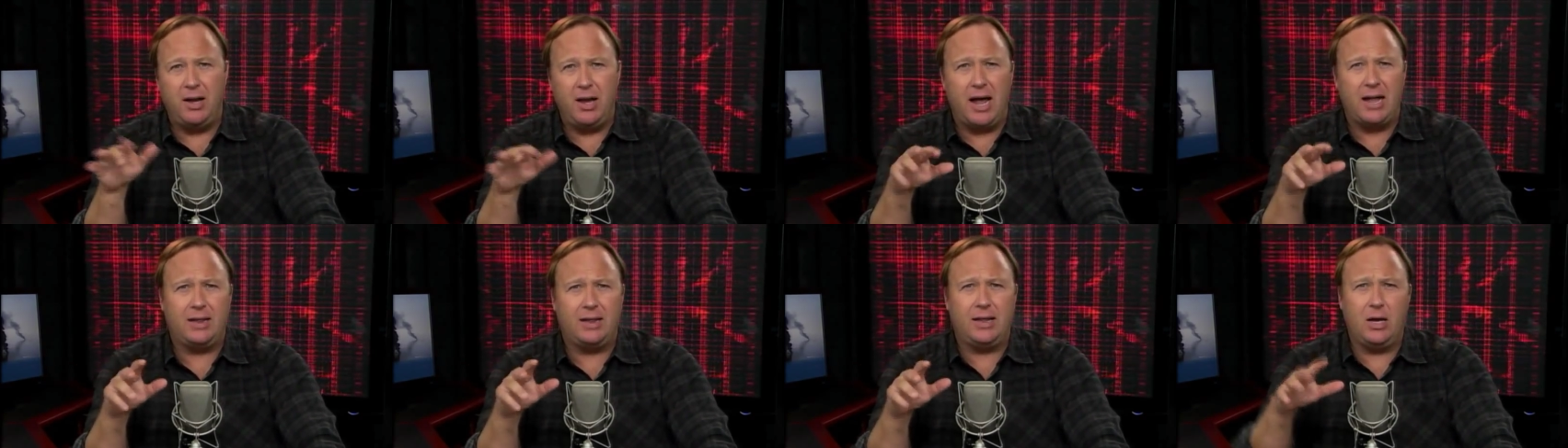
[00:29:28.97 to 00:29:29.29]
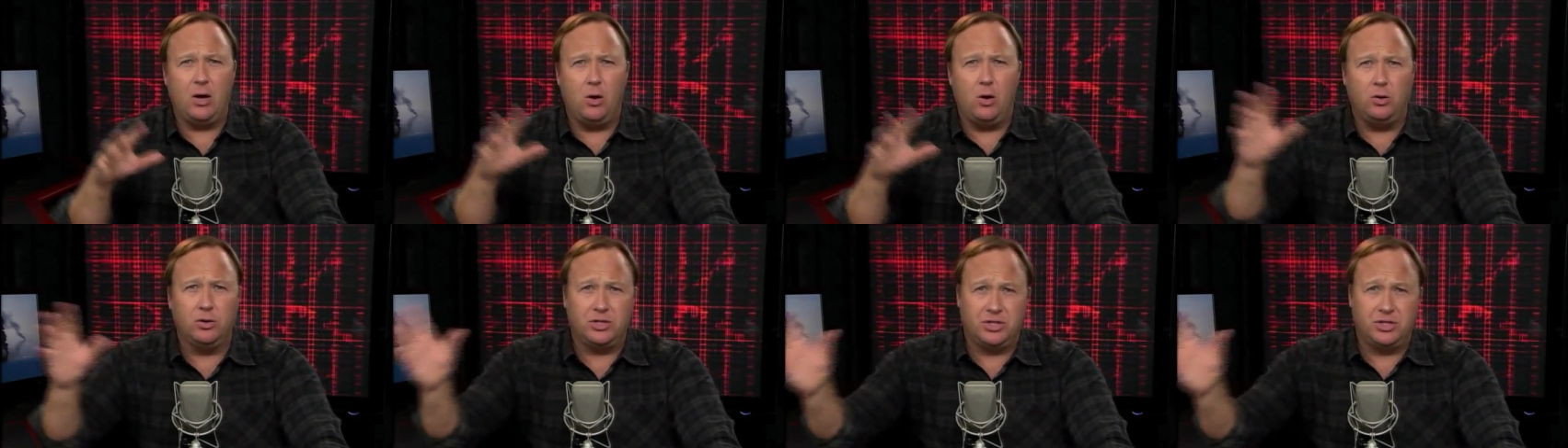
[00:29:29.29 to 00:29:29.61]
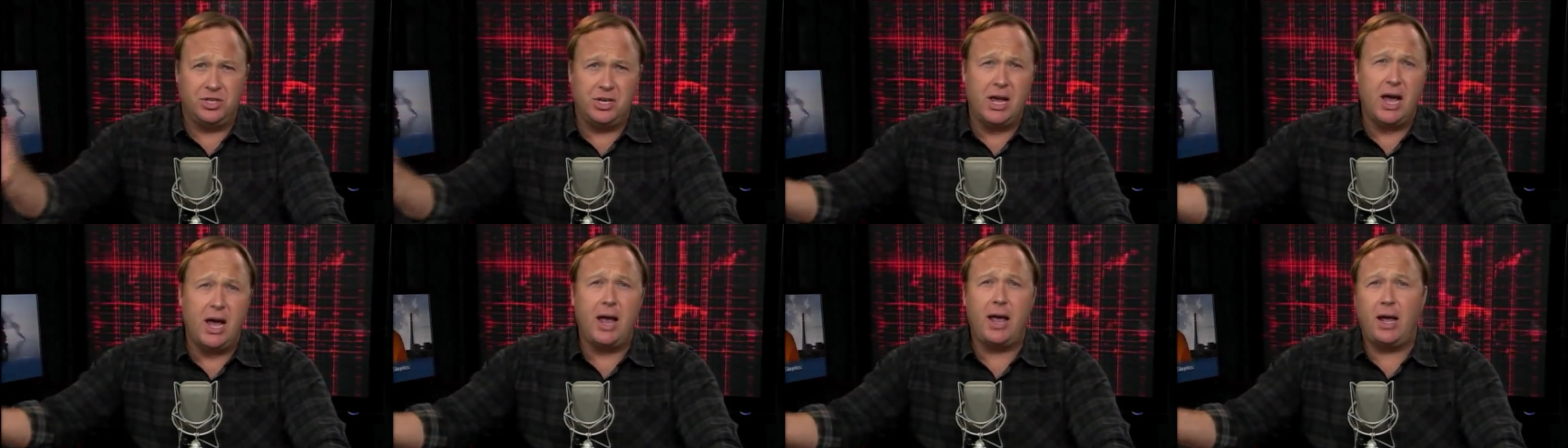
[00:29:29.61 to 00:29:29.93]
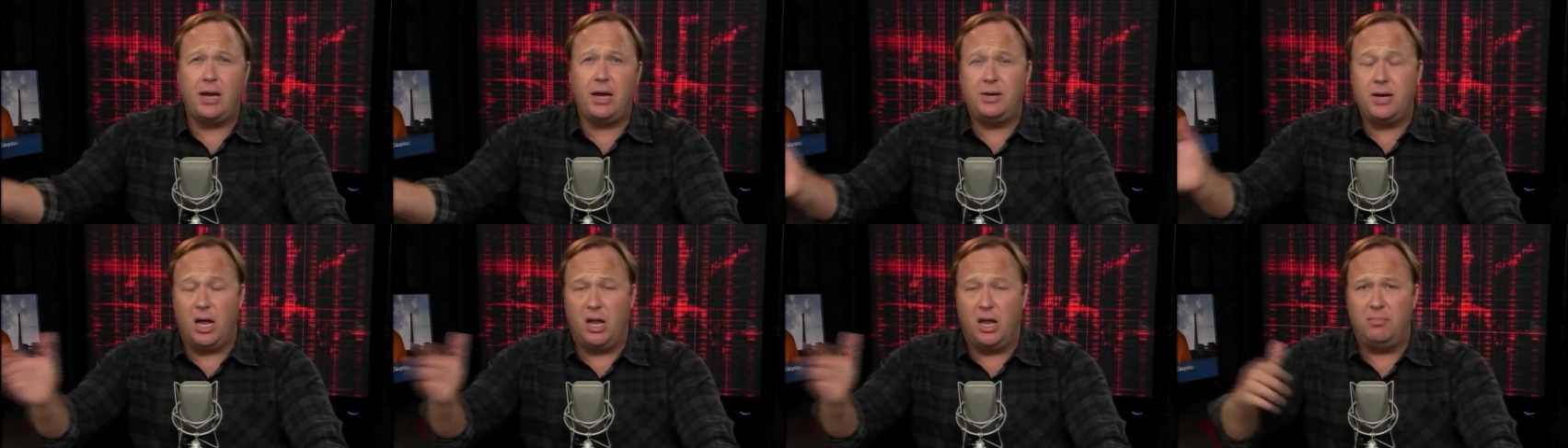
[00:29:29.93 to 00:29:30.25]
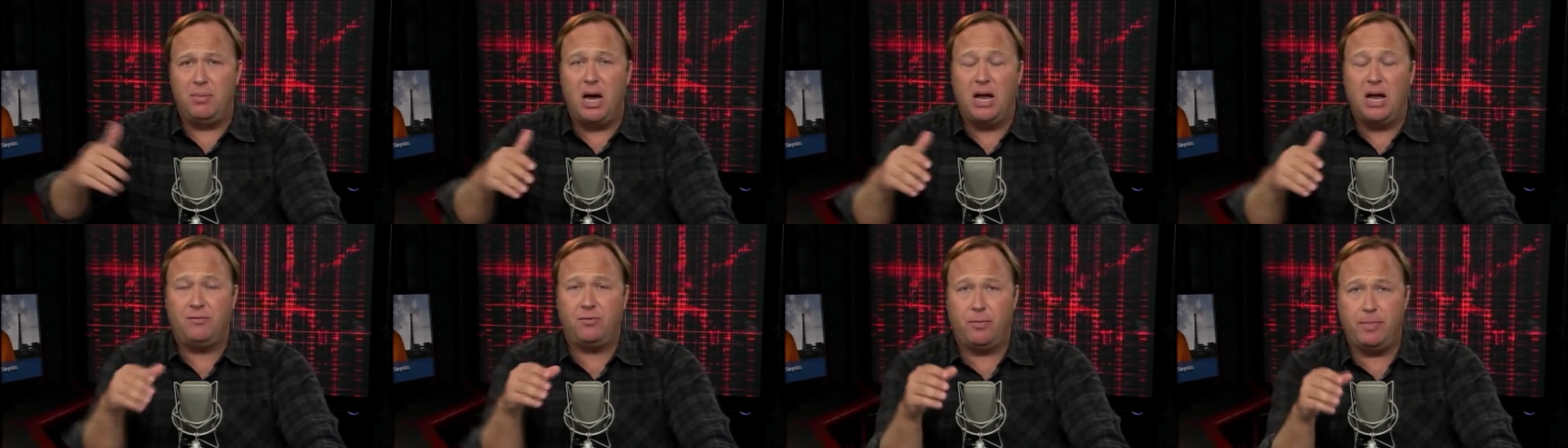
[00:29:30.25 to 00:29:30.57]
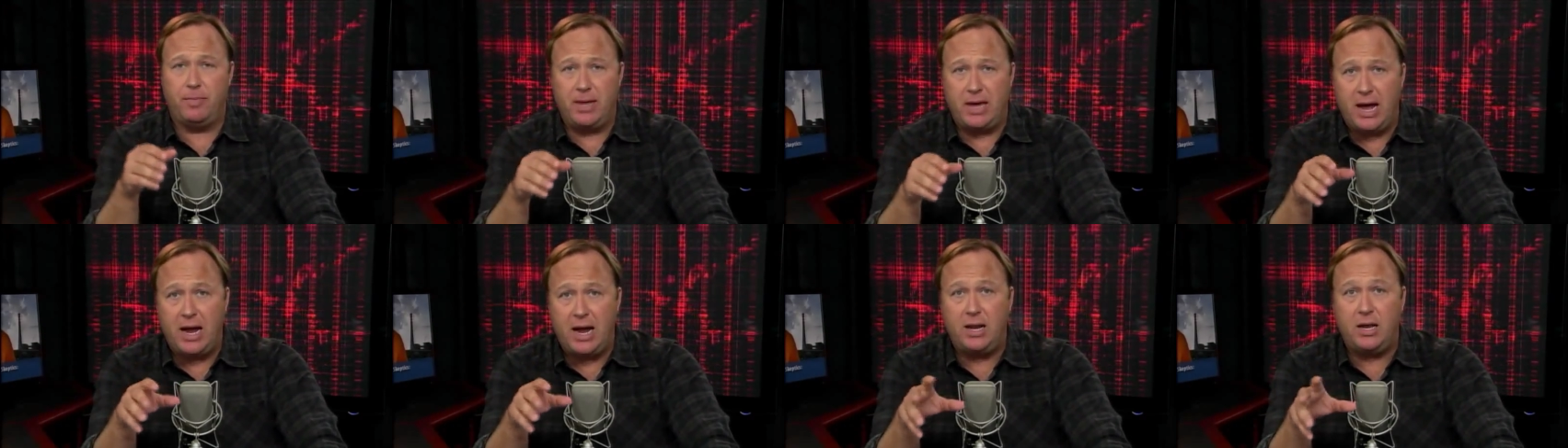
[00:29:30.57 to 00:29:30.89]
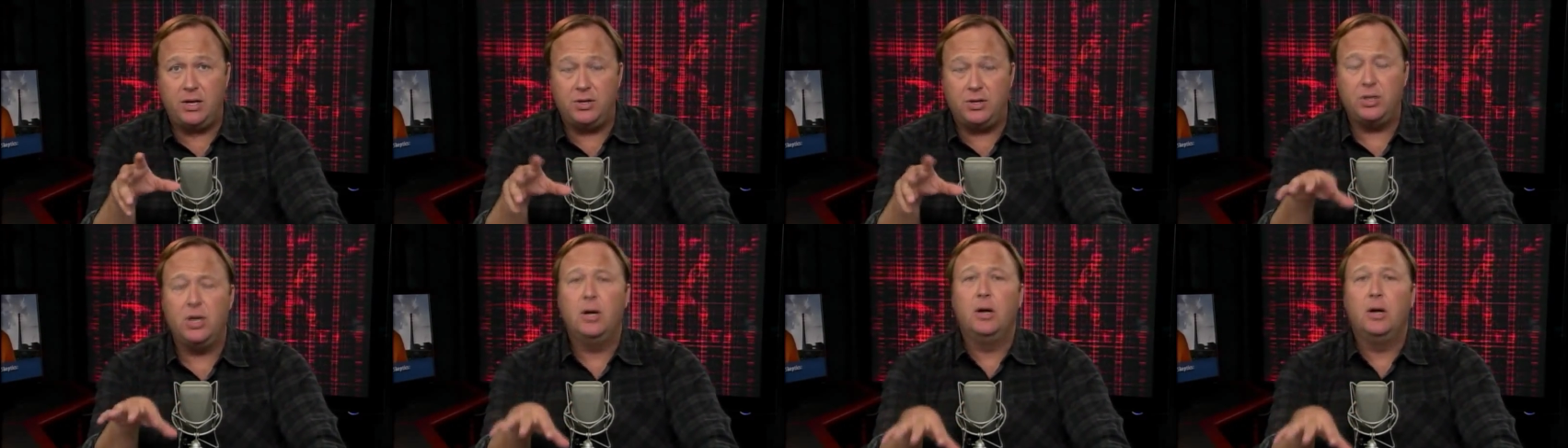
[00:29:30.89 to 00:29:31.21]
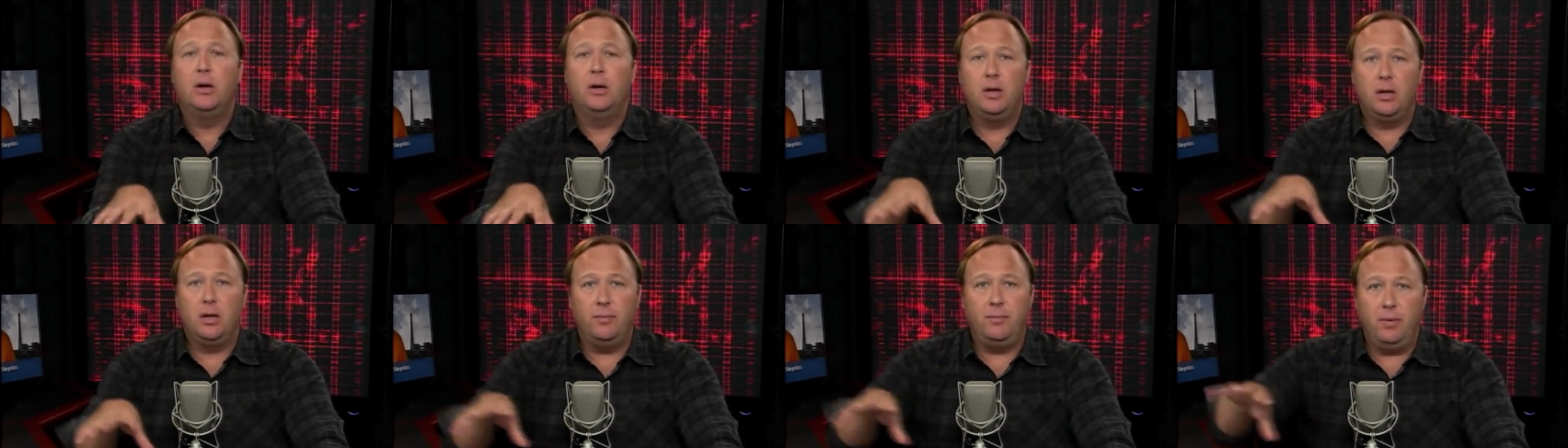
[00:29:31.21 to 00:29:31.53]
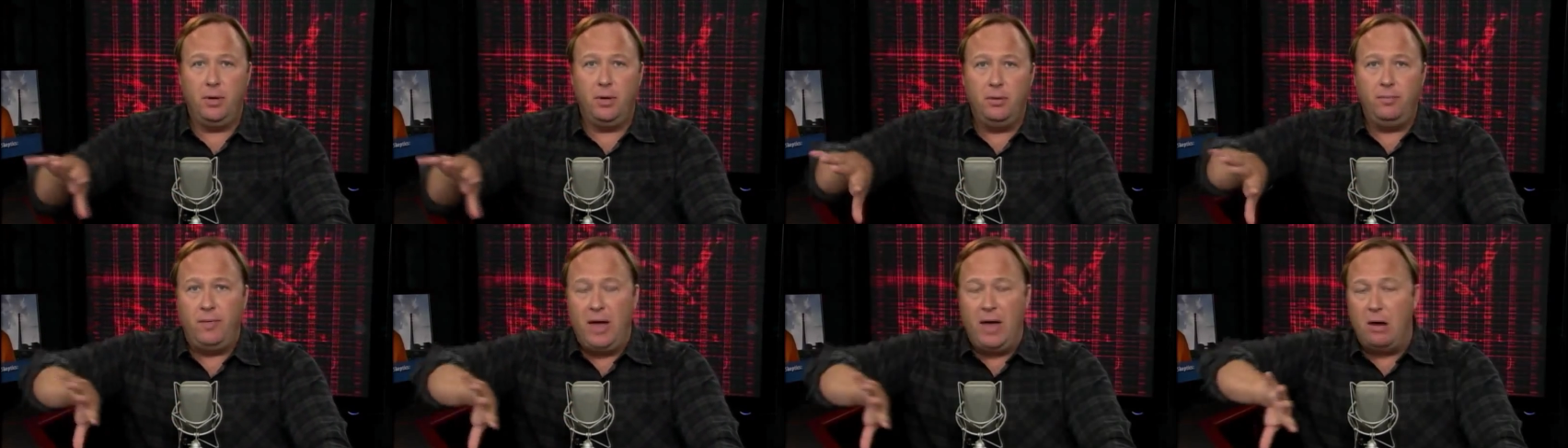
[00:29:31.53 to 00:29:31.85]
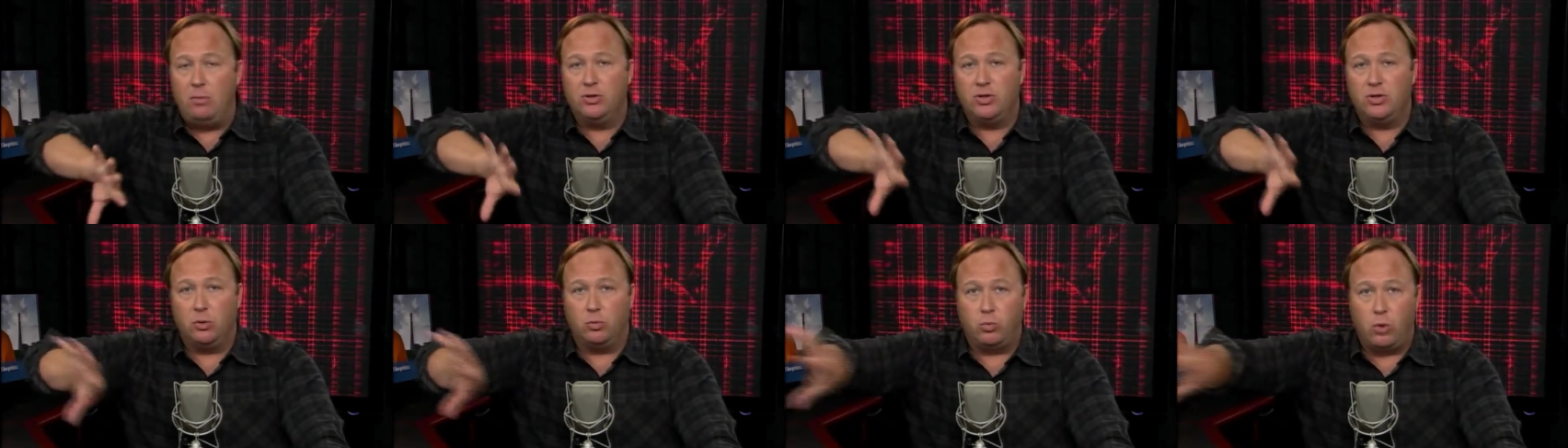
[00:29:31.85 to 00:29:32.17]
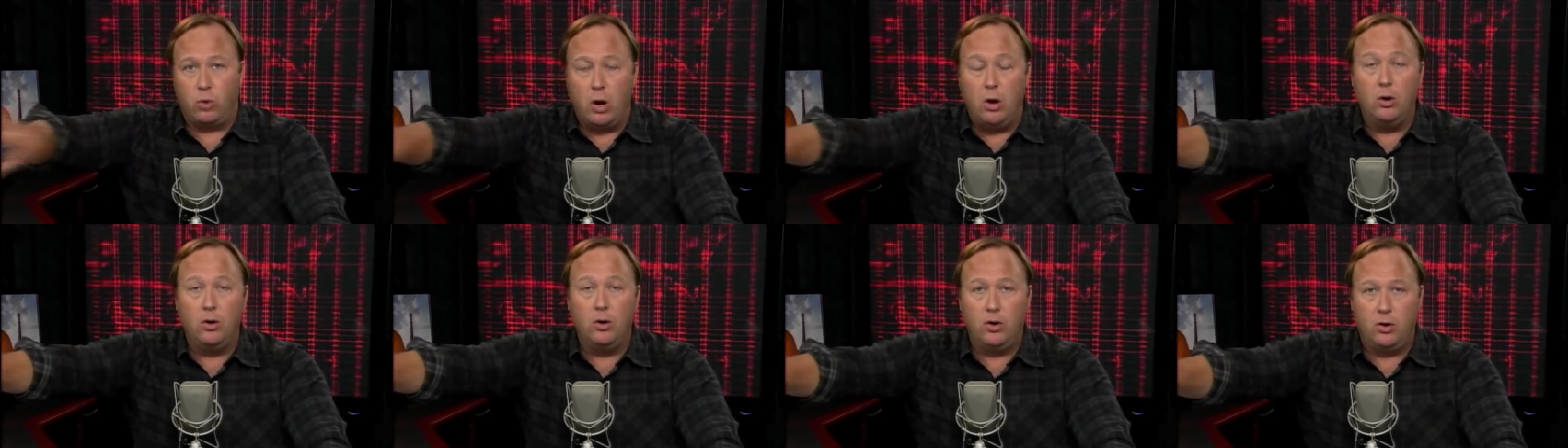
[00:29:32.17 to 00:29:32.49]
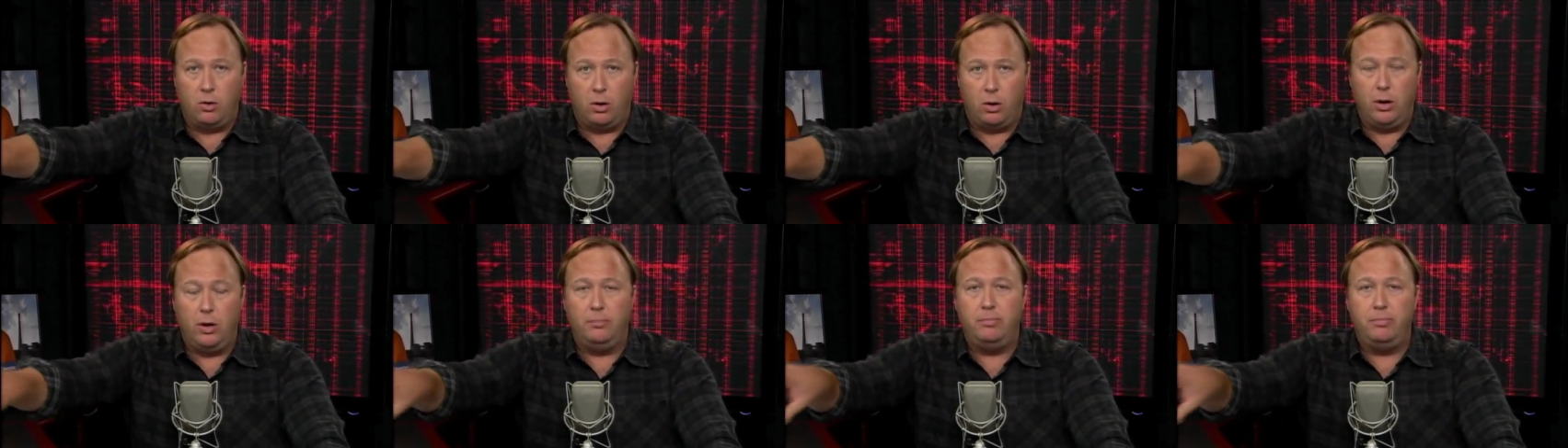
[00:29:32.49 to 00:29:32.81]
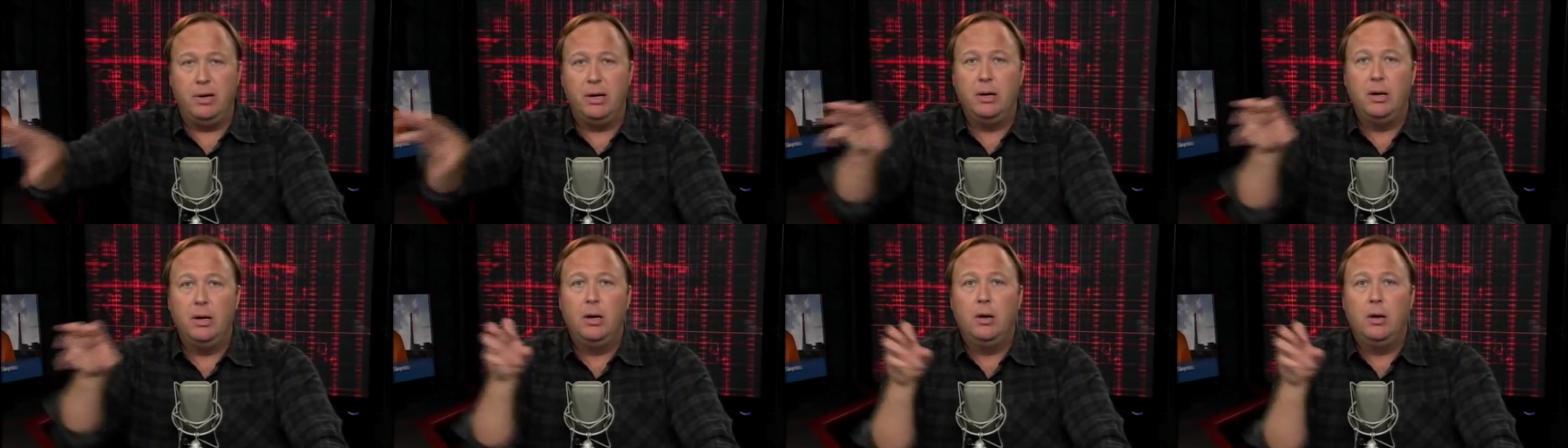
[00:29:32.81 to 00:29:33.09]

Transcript: not the old CIA Taliban from the 80s, and that was a rogue group,